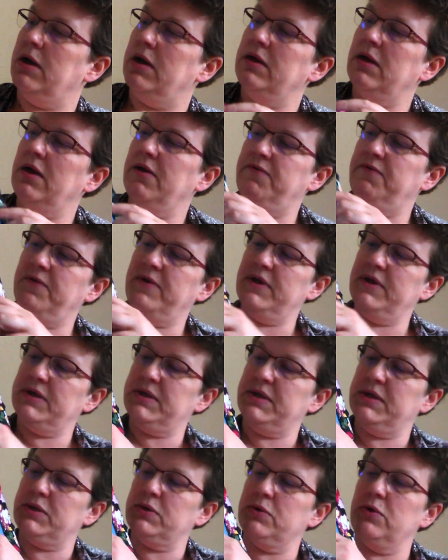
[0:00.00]
I
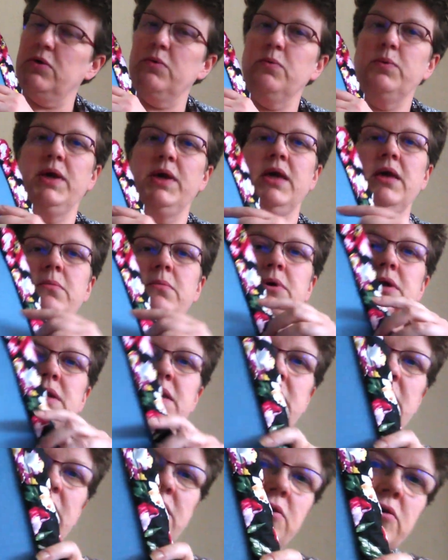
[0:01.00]
finished this whole wing,
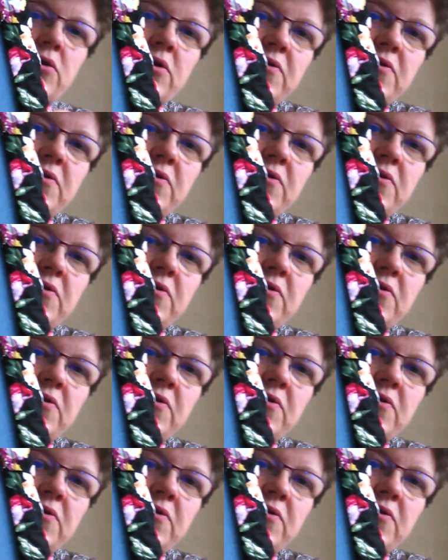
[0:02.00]
but I don't